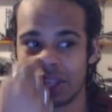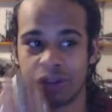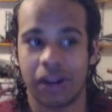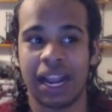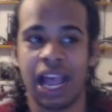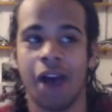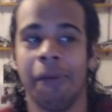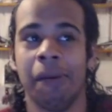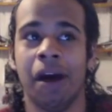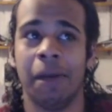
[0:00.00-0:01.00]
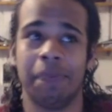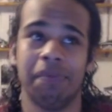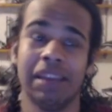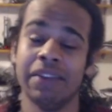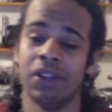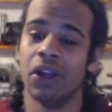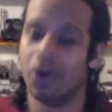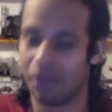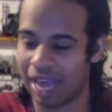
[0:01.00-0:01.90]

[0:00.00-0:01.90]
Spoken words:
to try to help him up, even though